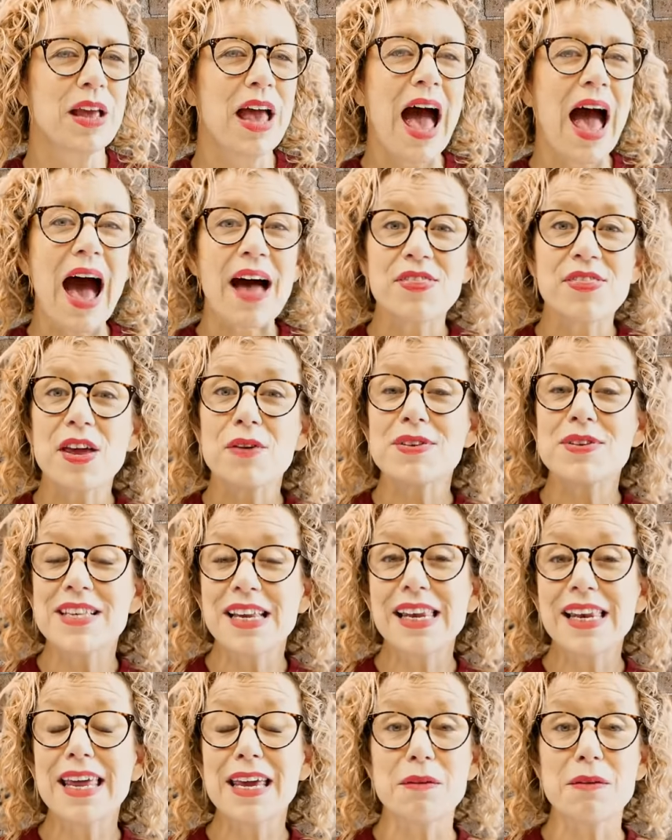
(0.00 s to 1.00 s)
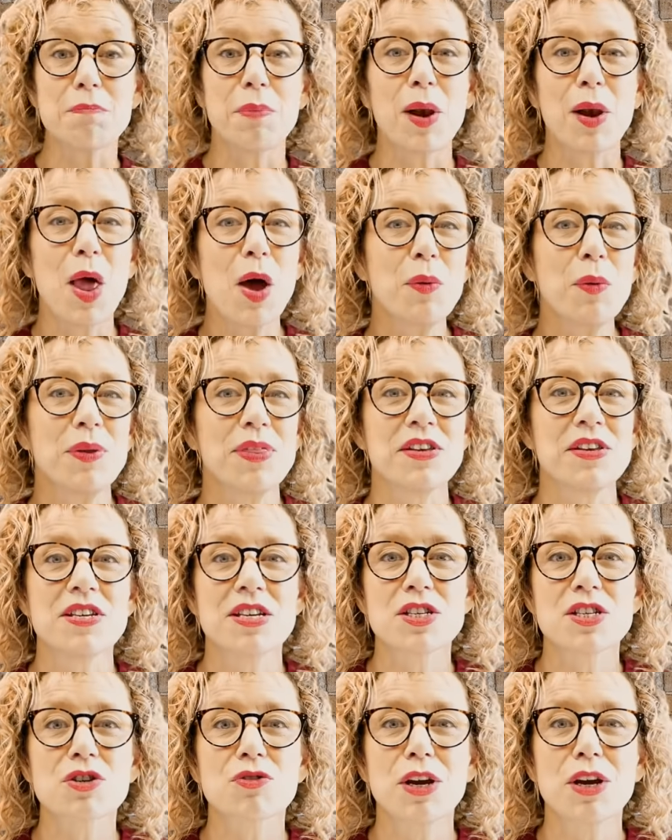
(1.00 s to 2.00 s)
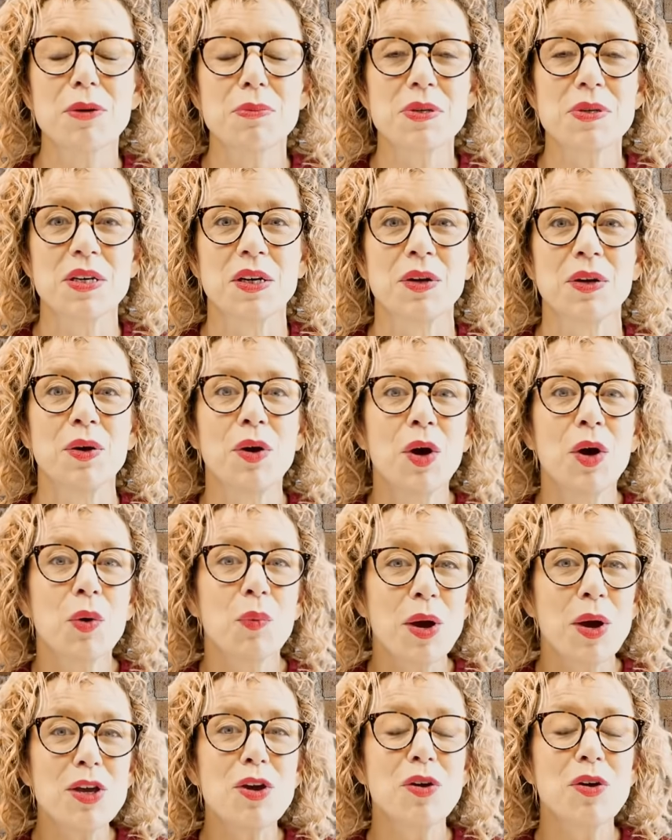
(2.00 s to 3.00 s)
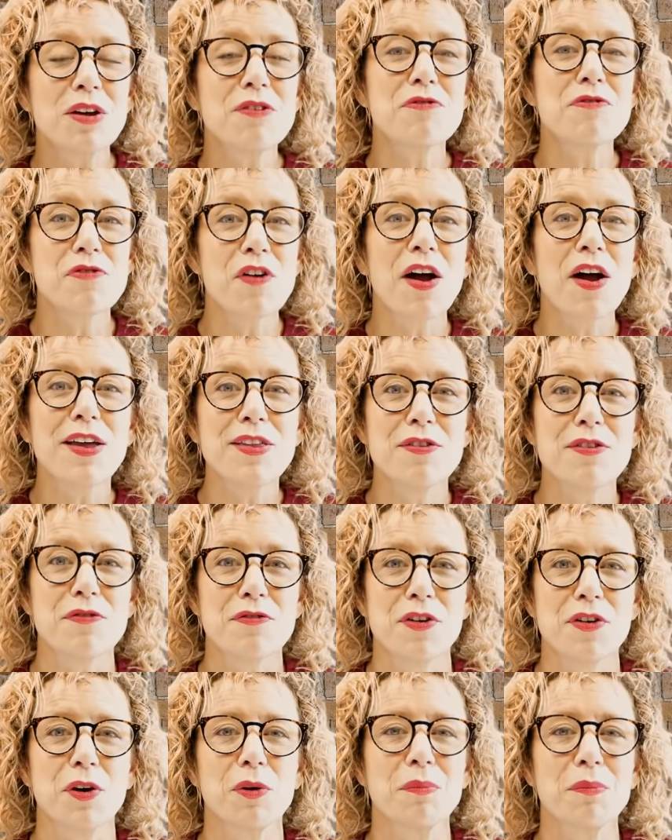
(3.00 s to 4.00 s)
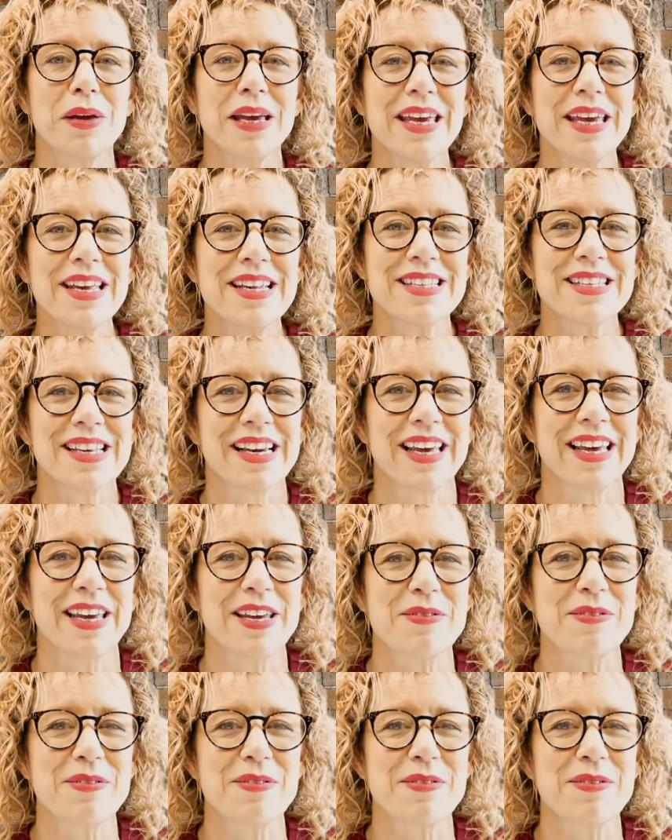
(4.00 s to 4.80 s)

And there is a link below in the description where you can find the film easily.